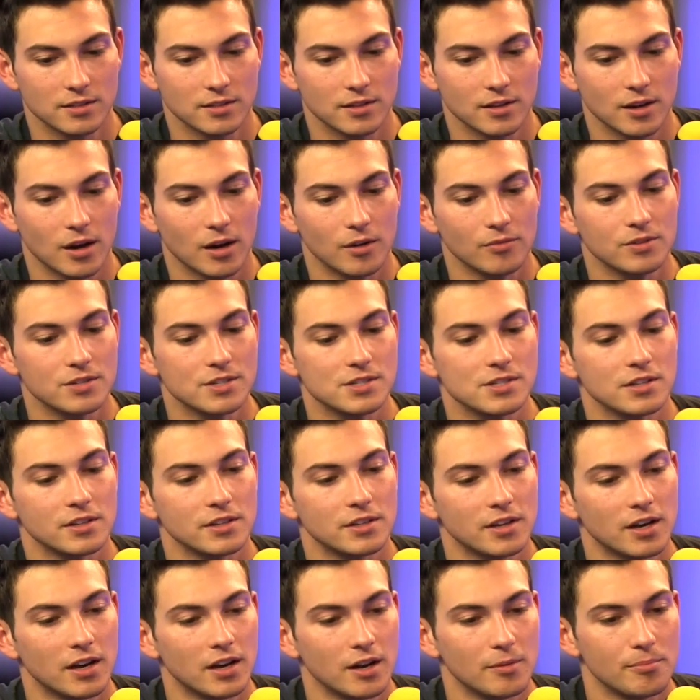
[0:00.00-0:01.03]

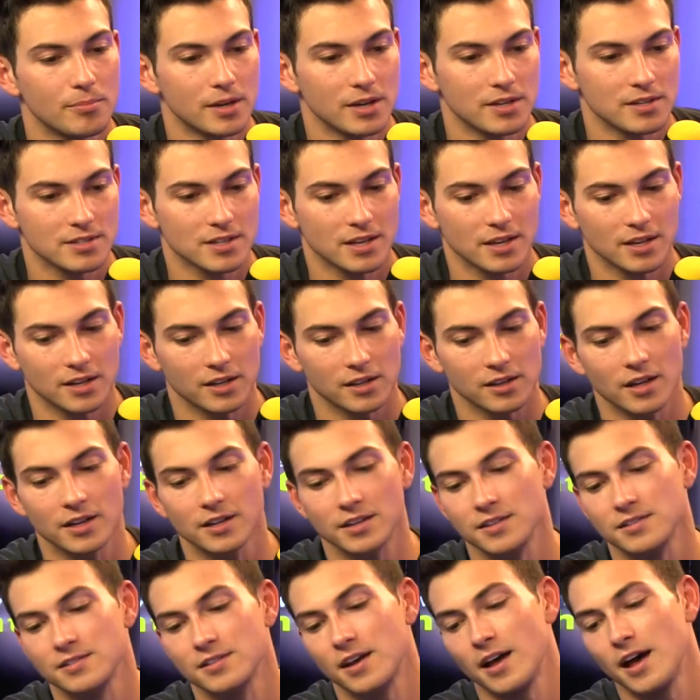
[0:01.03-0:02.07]
obviously uh, Ben has taken a
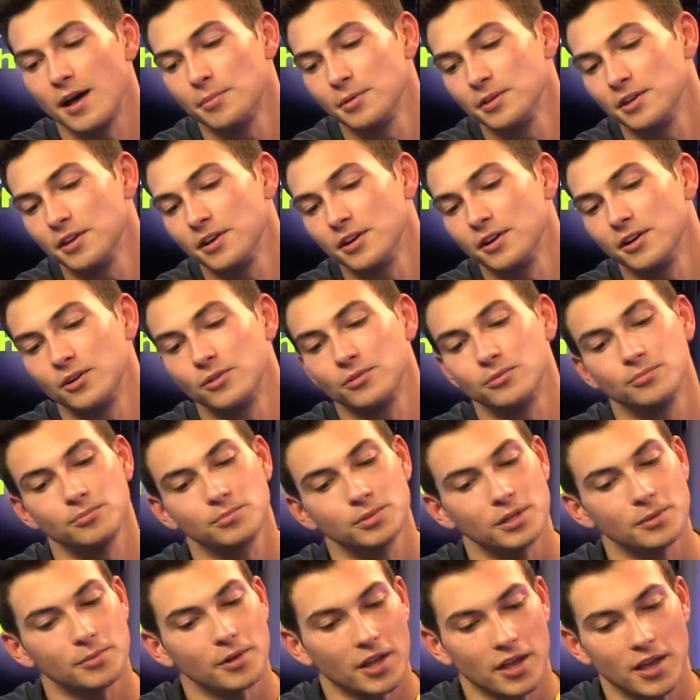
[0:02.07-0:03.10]
liking to Abigail,
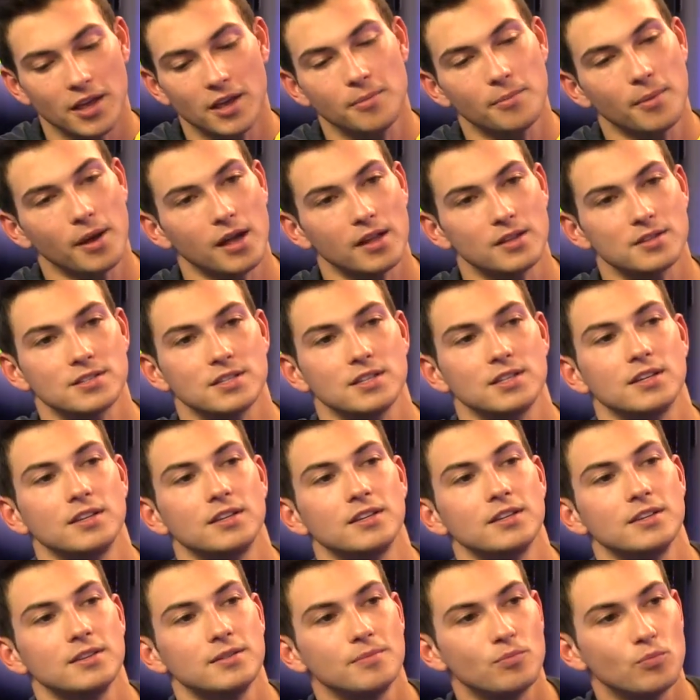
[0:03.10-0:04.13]
played by Kate Mansi, and
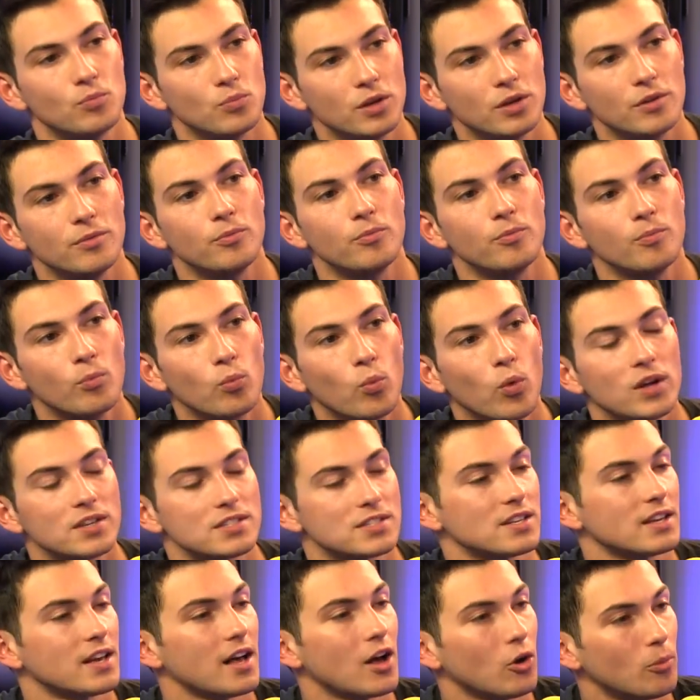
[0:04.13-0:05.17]
he he wants
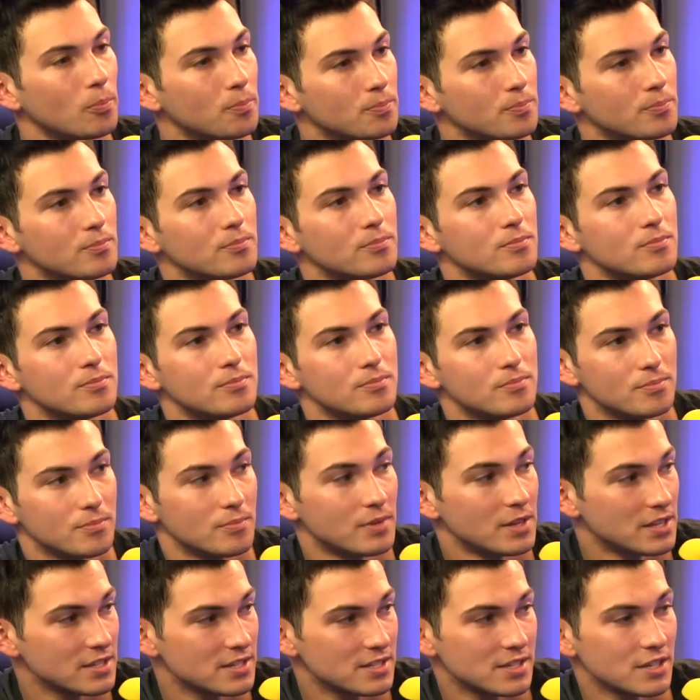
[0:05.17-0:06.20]
to help
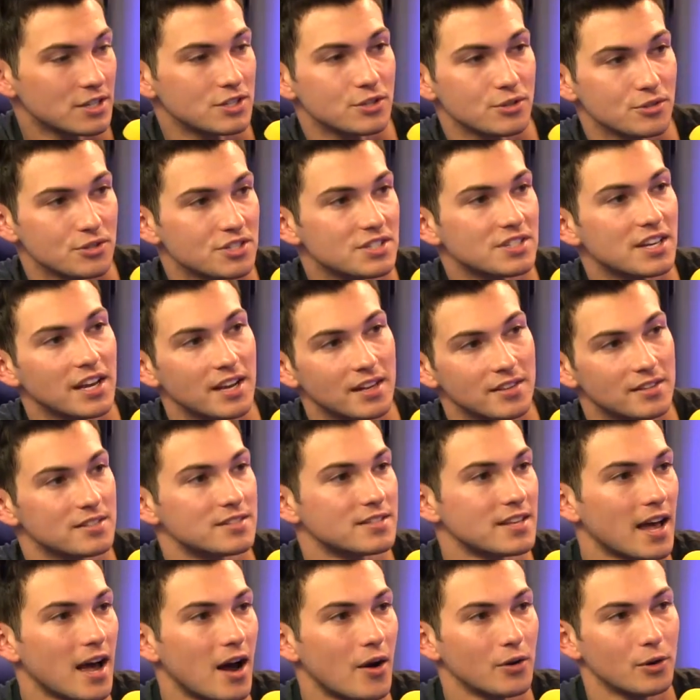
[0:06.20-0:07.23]
his sister stay in this
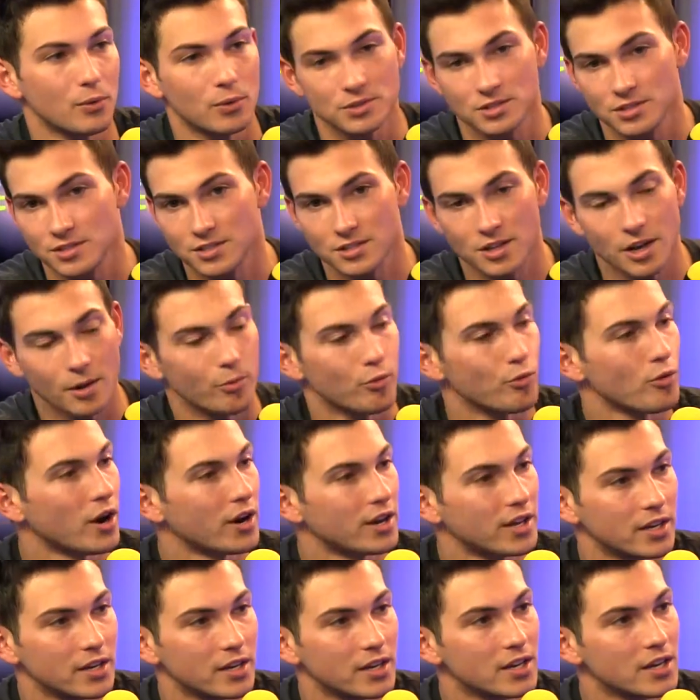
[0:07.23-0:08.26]
town. He wants to stop
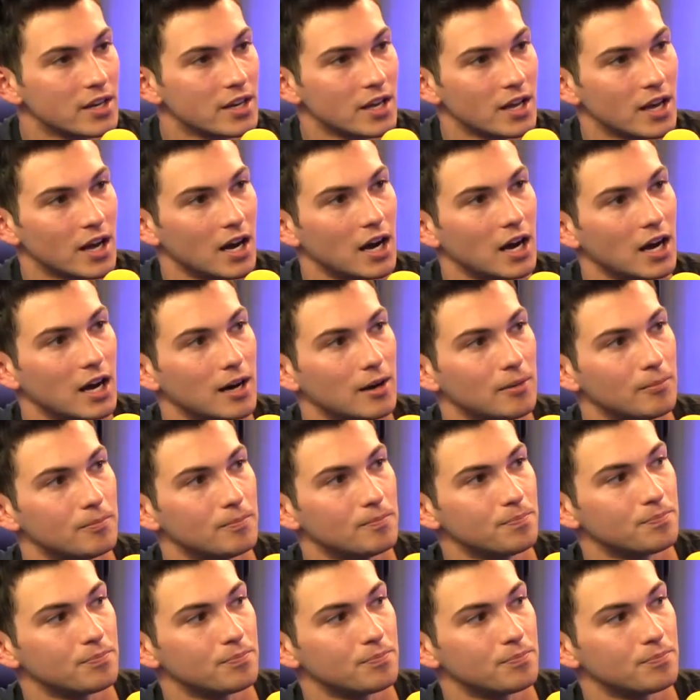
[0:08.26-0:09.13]
running, um,